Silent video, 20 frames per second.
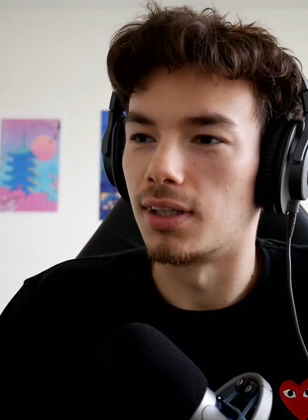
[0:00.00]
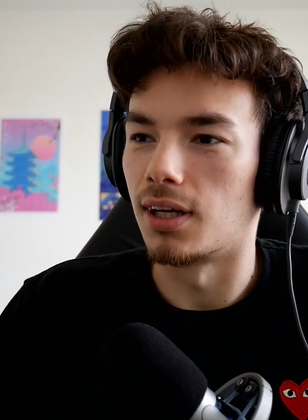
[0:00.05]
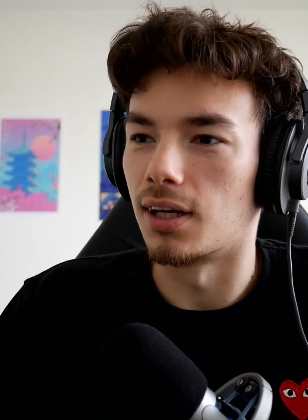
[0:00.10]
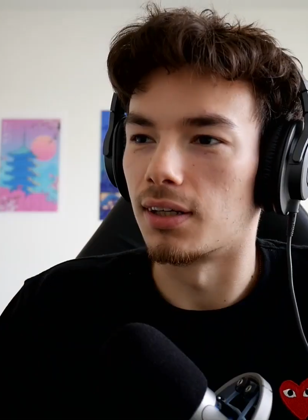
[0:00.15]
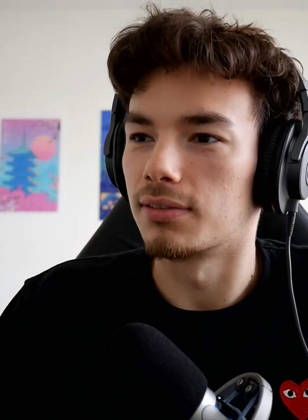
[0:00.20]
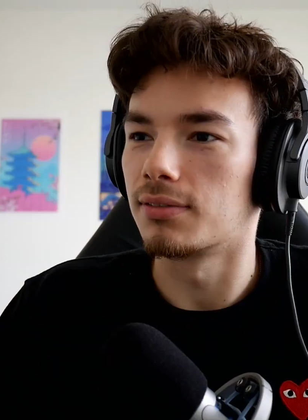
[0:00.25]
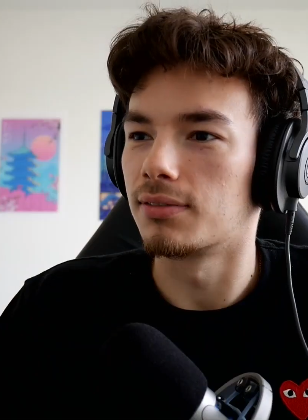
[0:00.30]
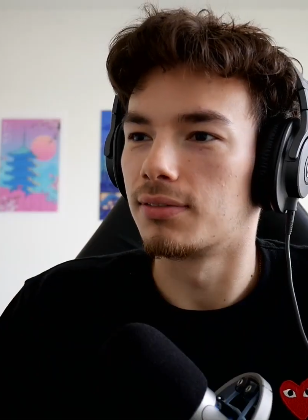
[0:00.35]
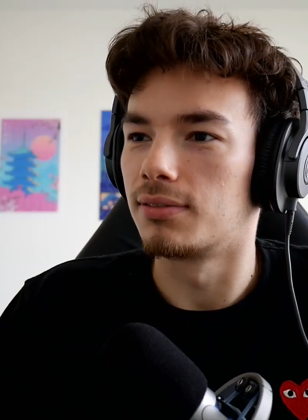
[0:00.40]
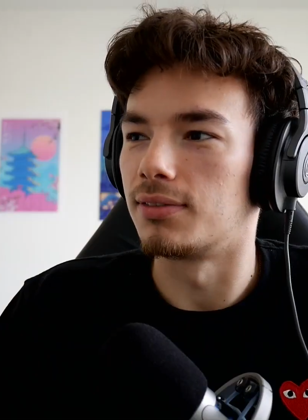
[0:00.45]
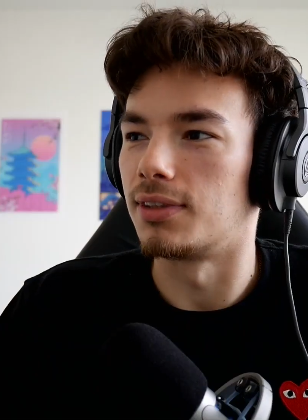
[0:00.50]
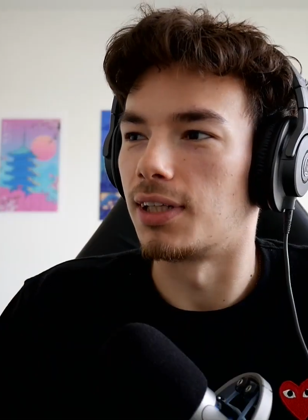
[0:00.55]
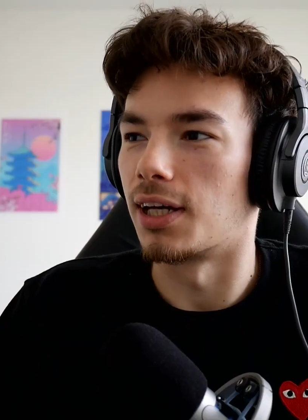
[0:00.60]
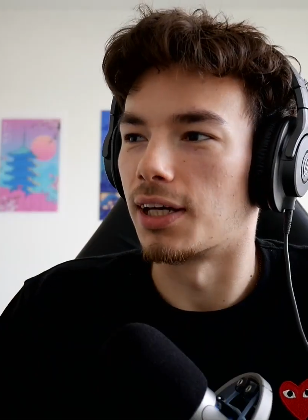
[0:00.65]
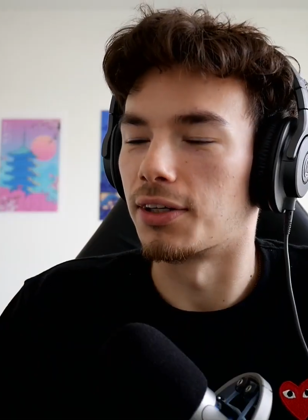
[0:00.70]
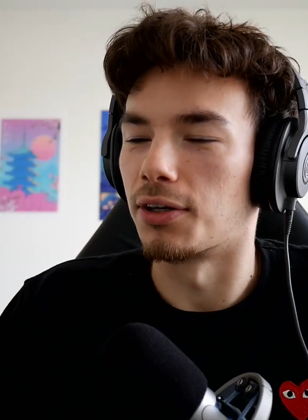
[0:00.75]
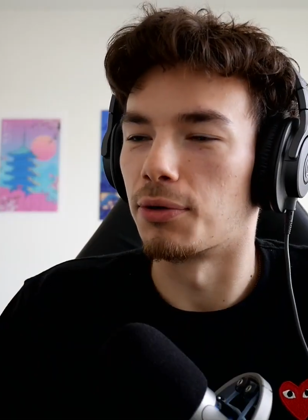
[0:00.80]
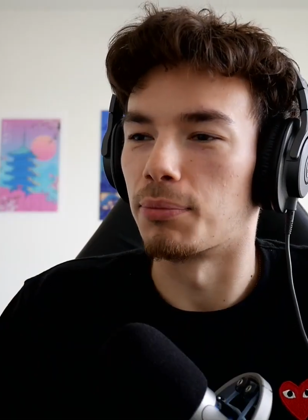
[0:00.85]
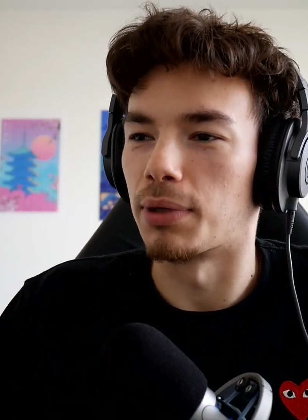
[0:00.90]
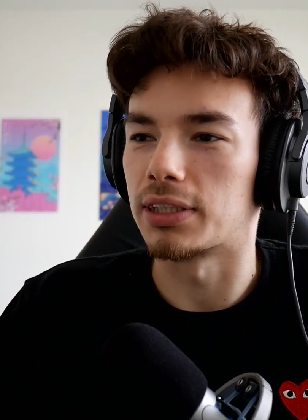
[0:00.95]
Yeah. Yeah,
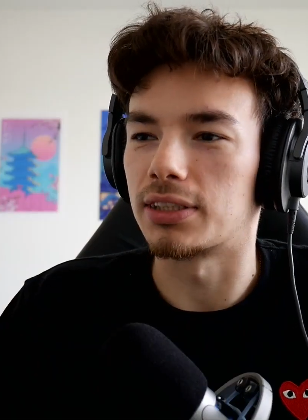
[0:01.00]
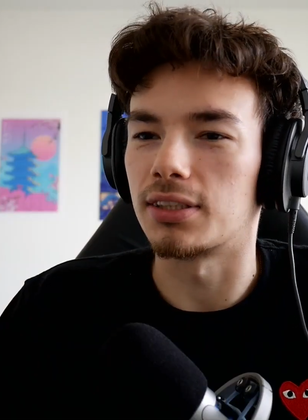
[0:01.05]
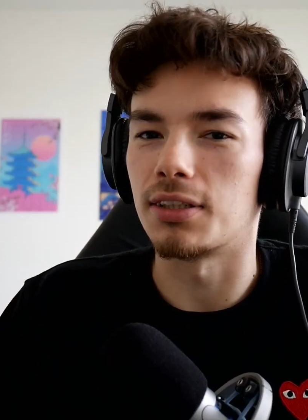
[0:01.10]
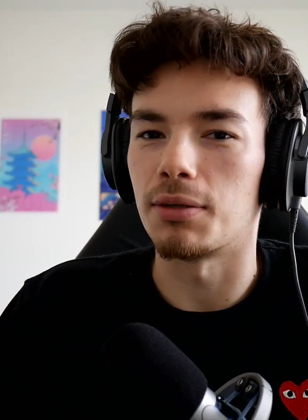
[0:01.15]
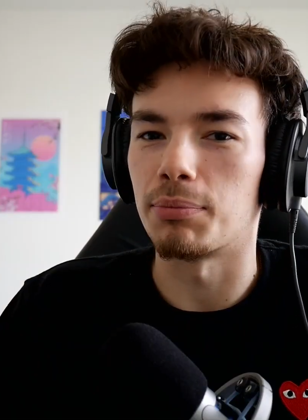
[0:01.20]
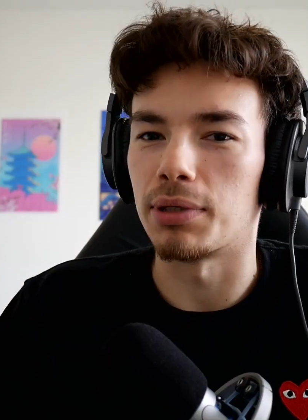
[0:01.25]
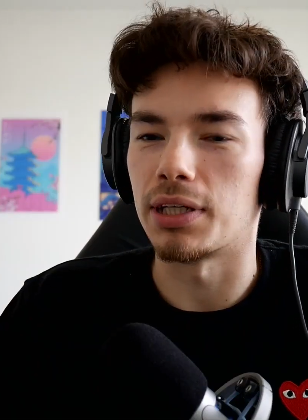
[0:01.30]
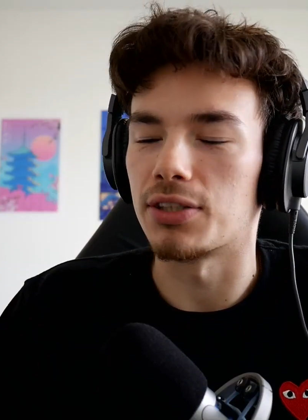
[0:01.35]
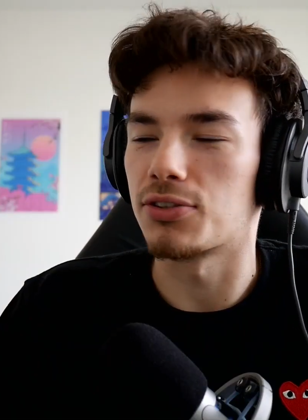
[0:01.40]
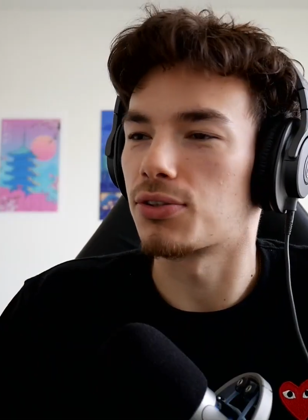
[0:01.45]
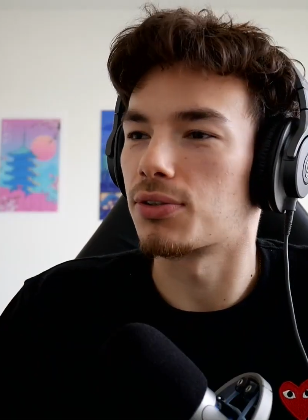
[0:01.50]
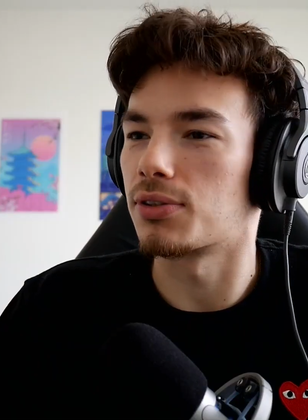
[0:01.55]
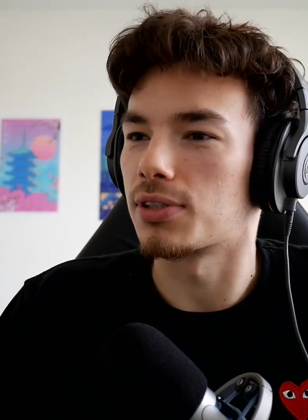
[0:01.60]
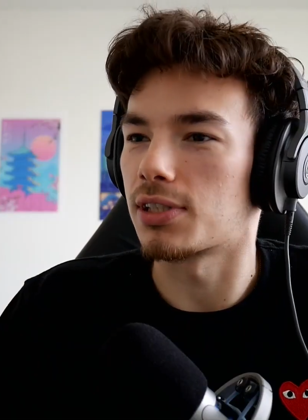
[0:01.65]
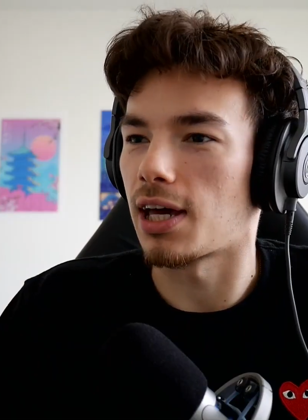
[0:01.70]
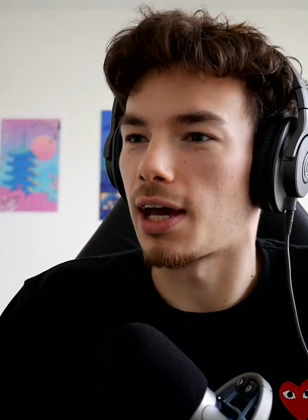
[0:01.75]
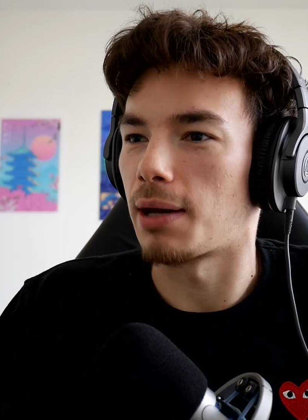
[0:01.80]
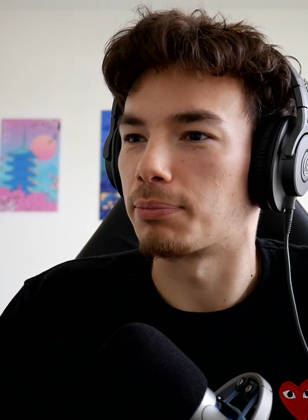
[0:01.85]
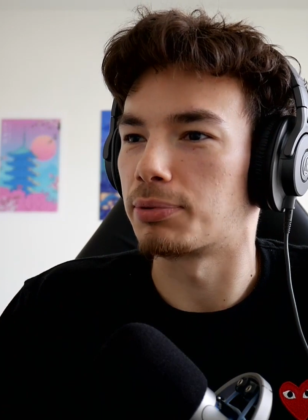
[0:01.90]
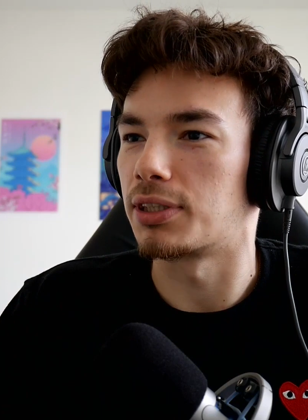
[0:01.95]
no, Mexican banter is
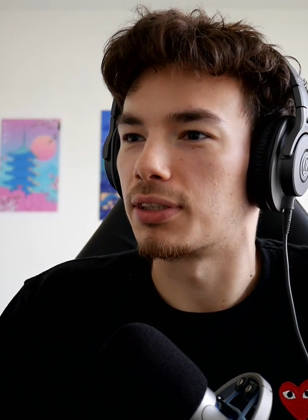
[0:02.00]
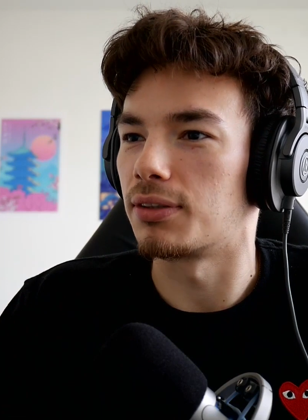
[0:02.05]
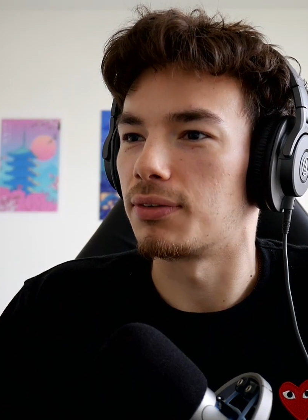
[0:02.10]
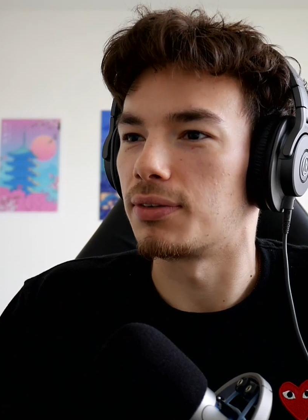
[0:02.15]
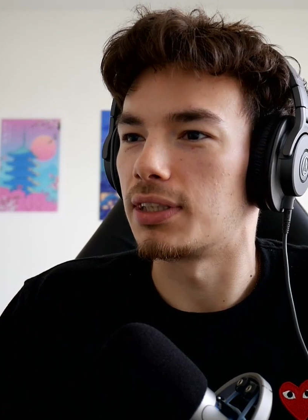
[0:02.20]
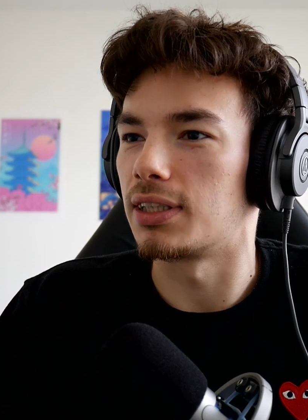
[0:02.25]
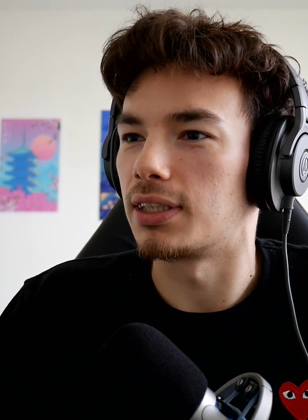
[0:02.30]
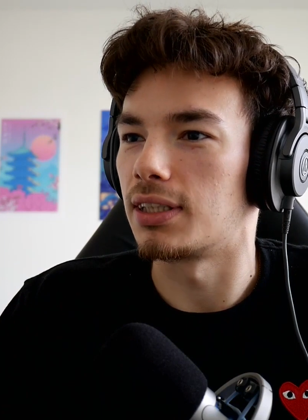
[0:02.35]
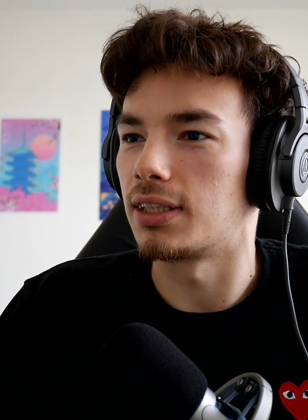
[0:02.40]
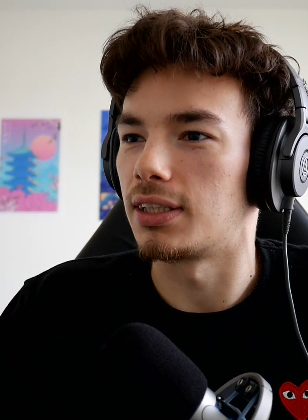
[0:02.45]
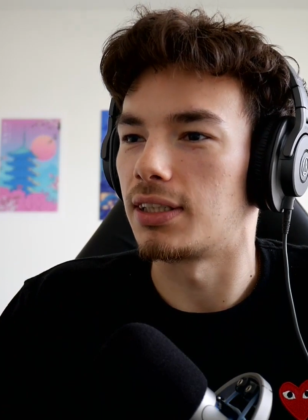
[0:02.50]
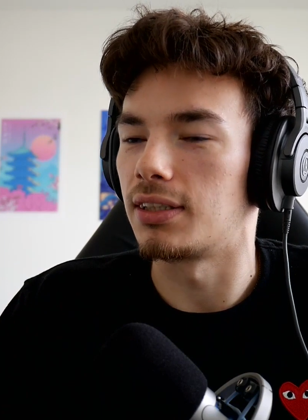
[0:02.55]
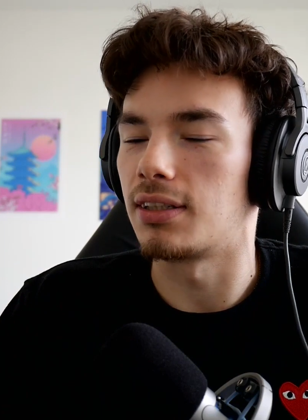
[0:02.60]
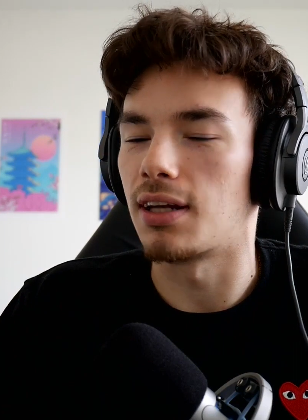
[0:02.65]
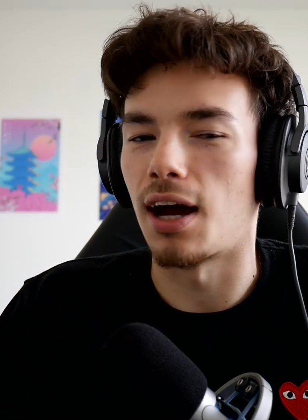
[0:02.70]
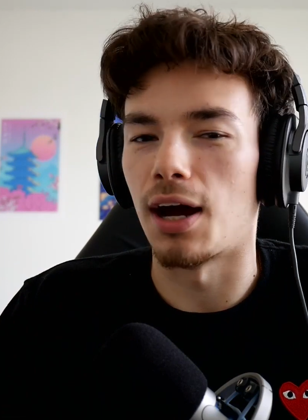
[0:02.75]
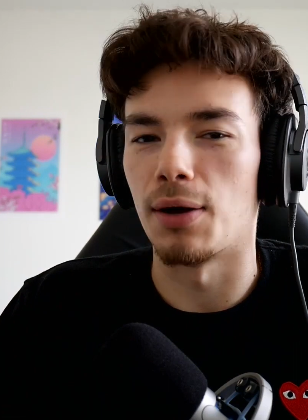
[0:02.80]
absolutely elite.